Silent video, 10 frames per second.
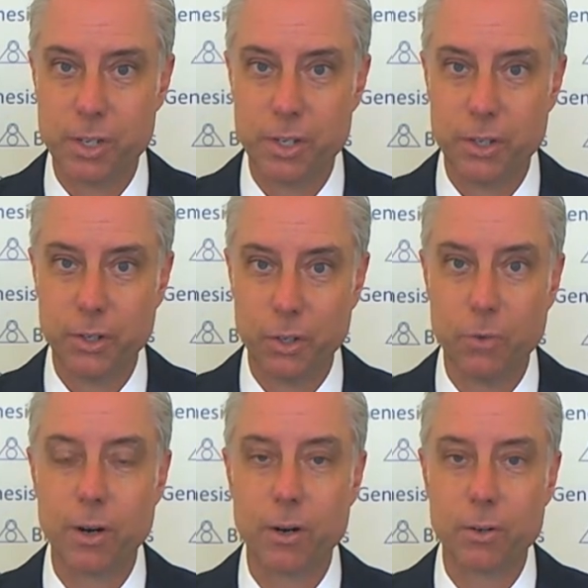you
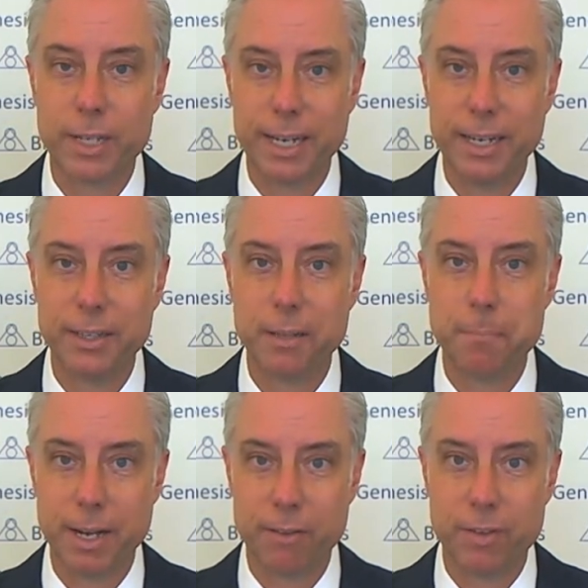are getting the
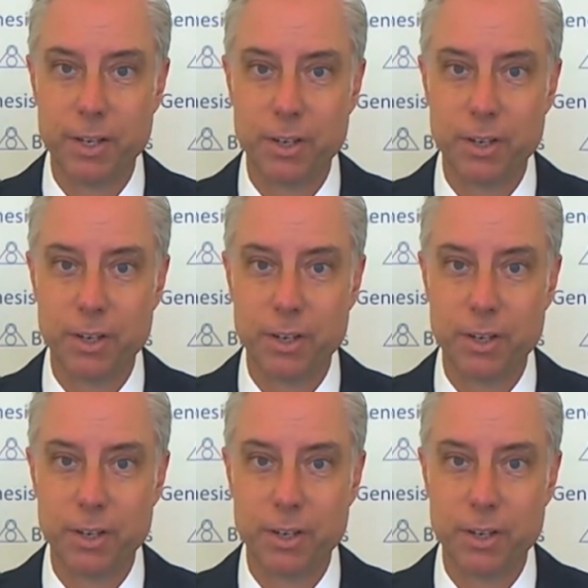benefit